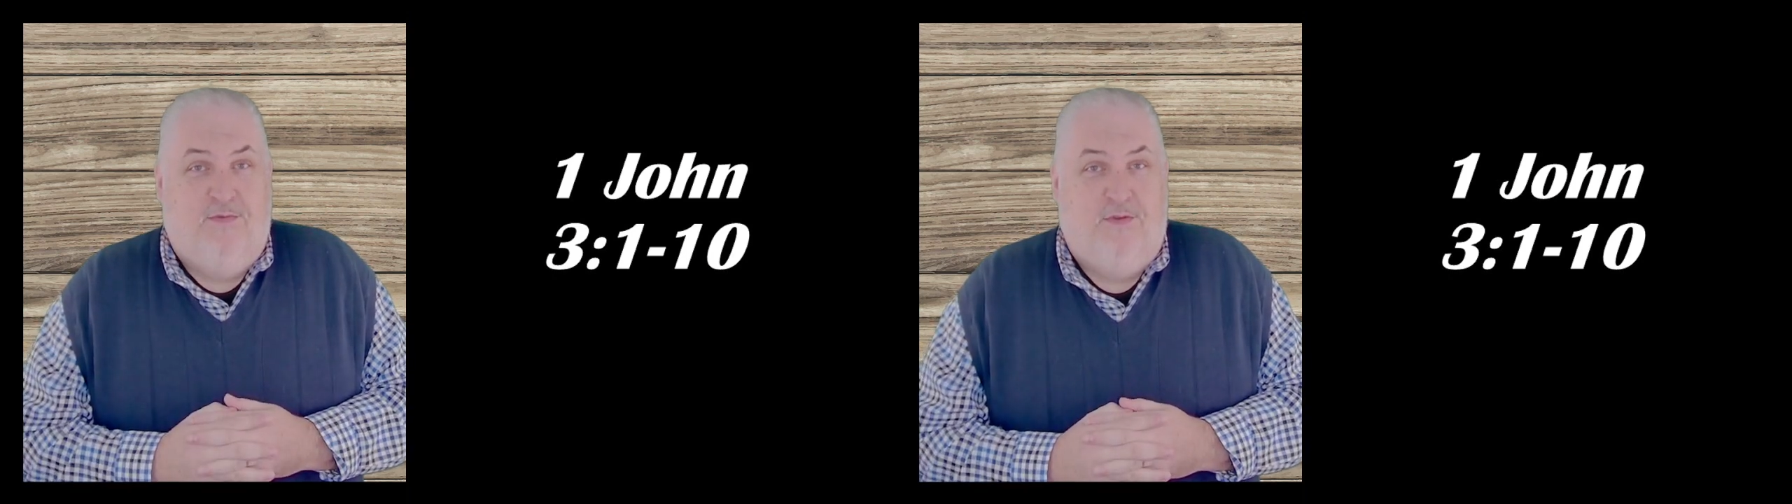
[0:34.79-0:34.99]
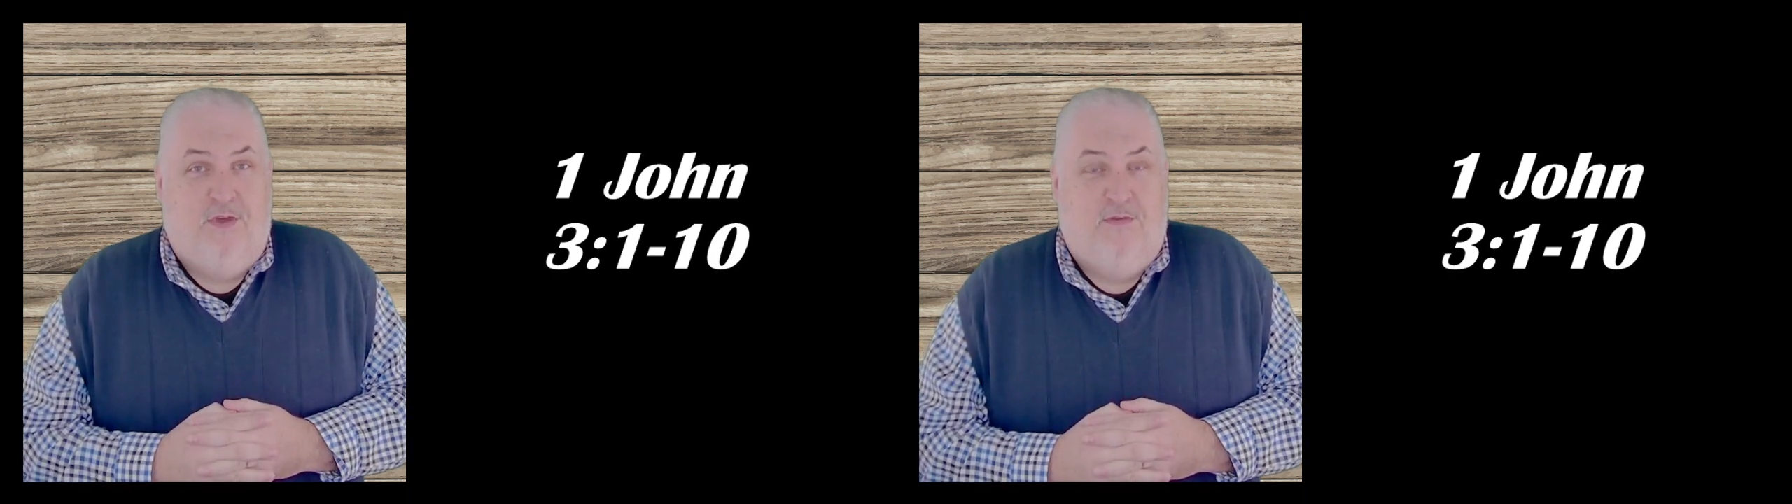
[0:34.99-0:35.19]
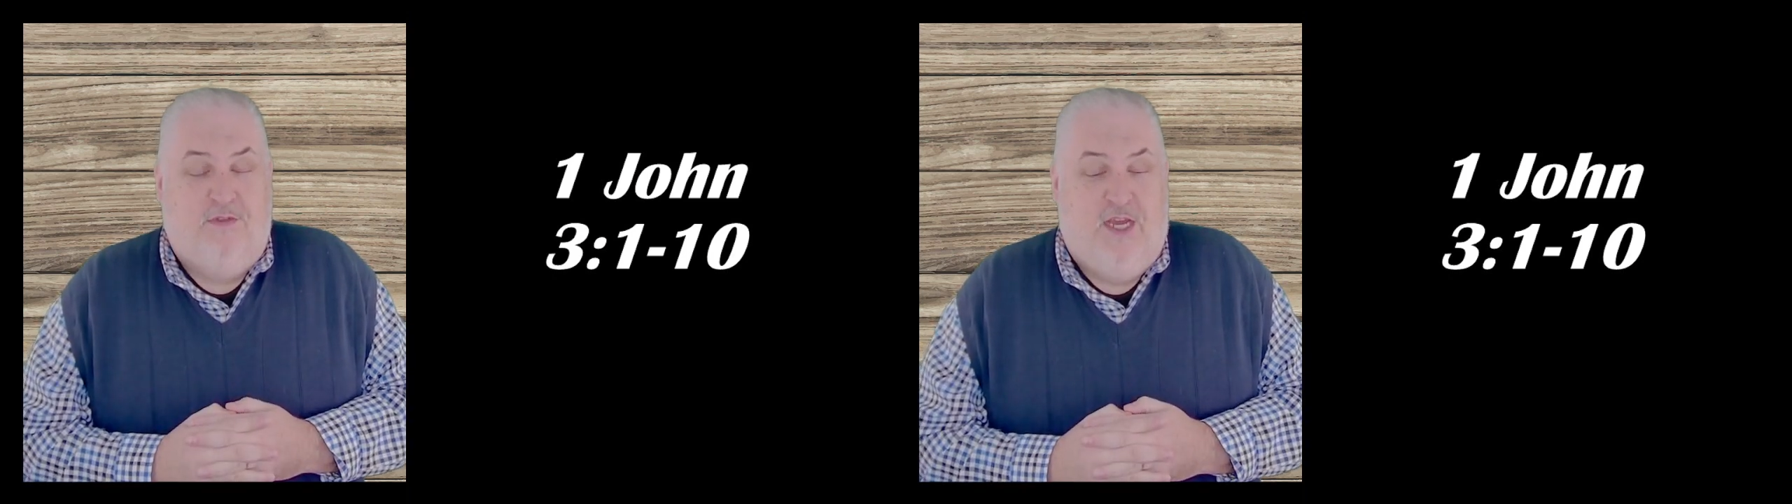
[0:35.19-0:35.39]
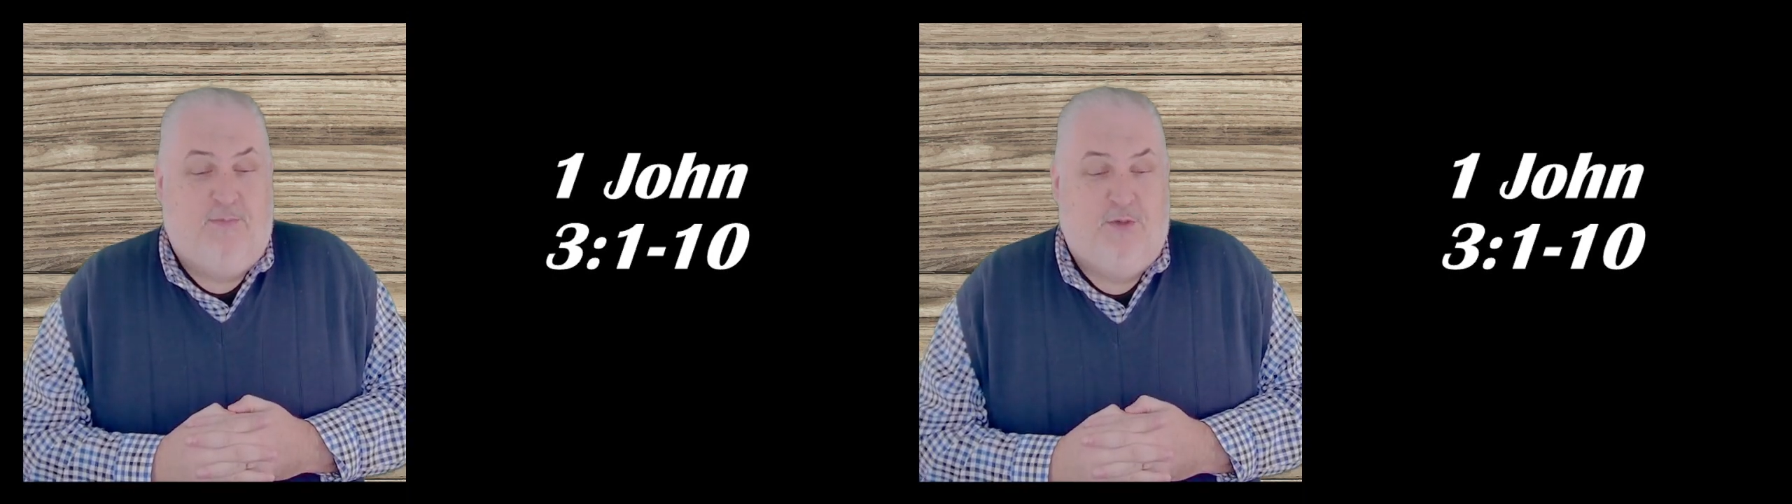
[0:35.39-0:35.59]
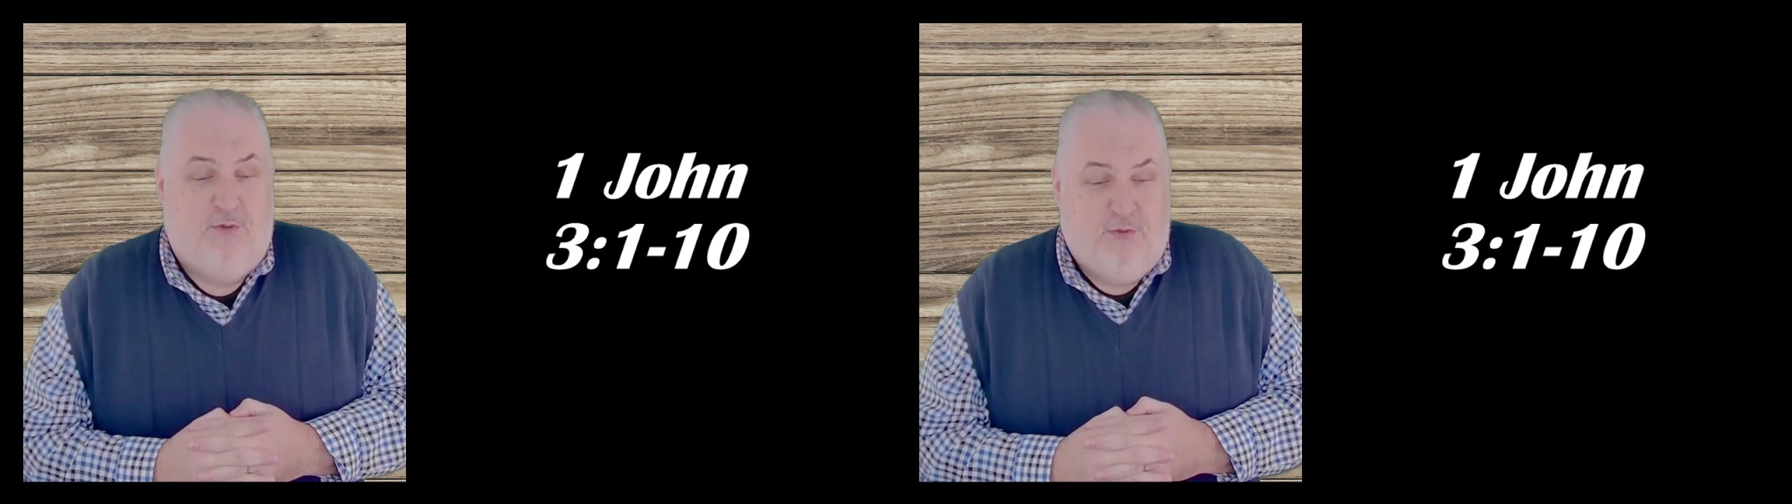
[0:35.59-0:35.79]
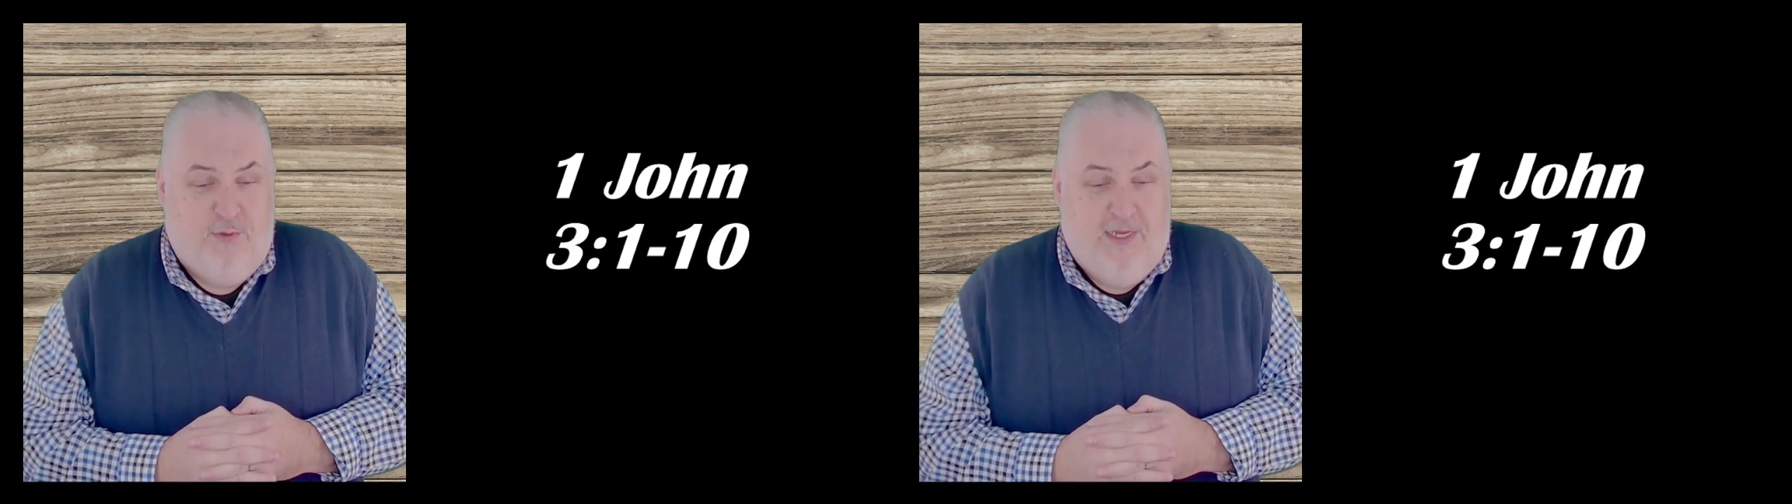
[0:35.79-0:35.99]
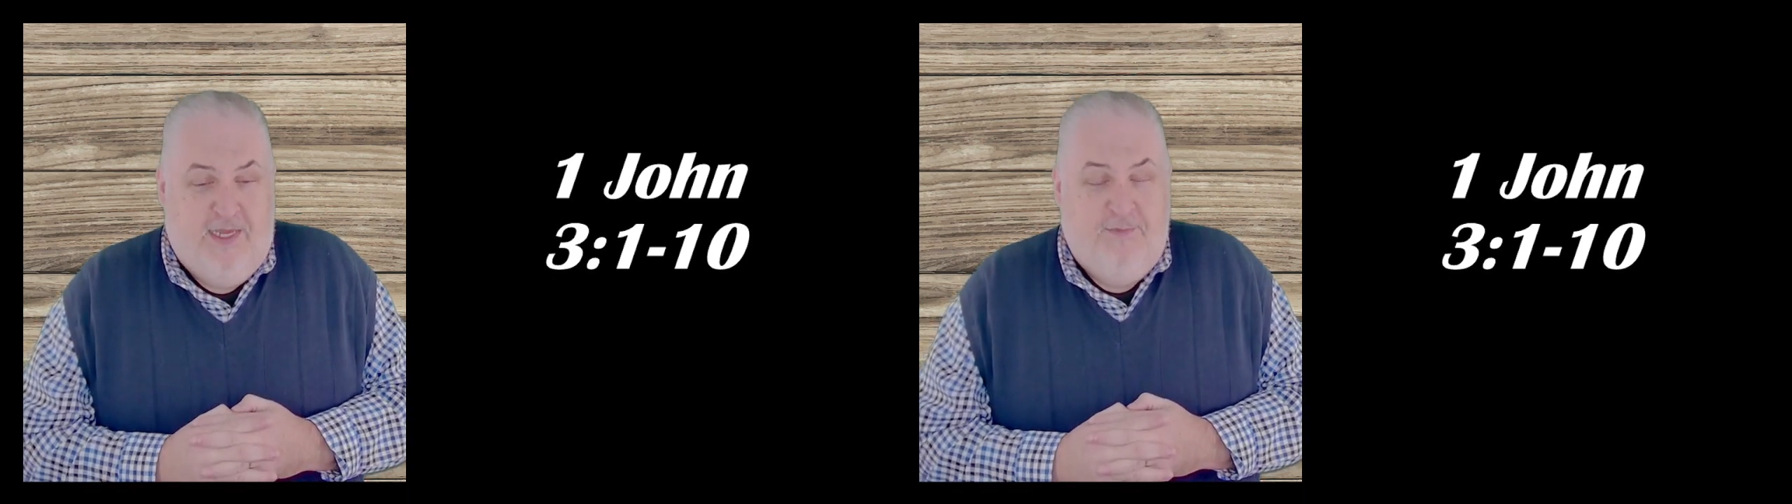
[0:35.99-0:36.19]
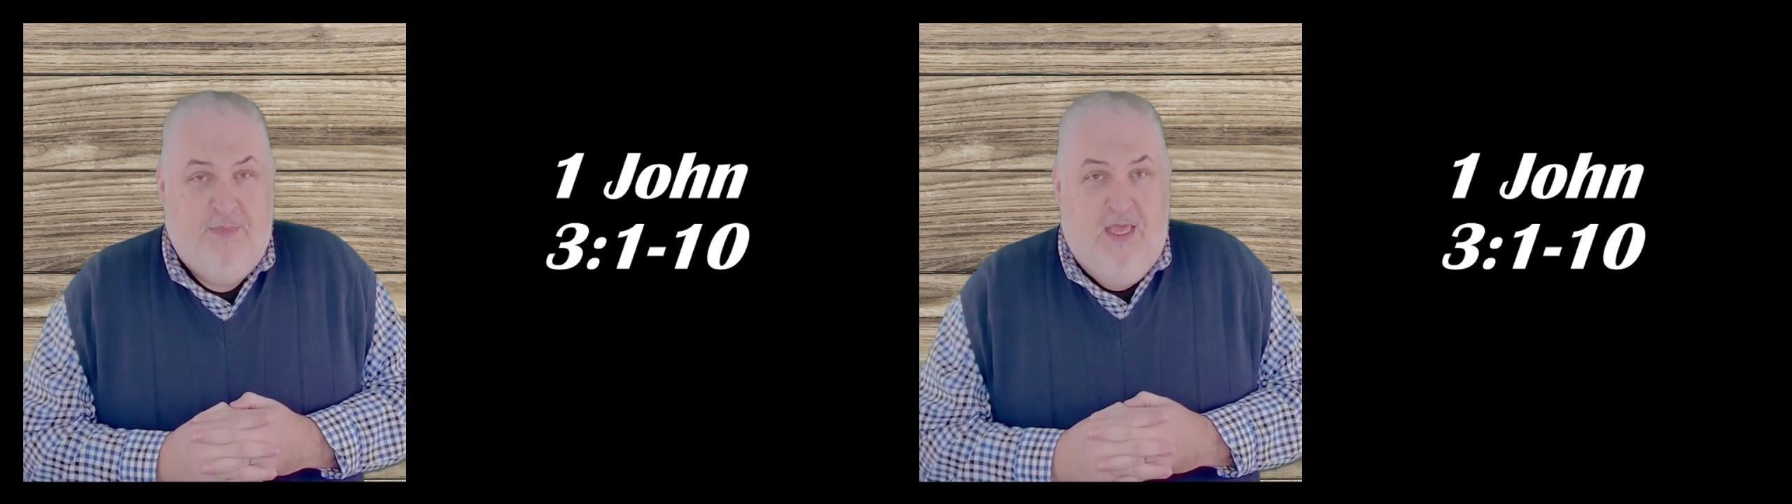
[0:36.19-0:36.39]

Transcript: of chapter 3.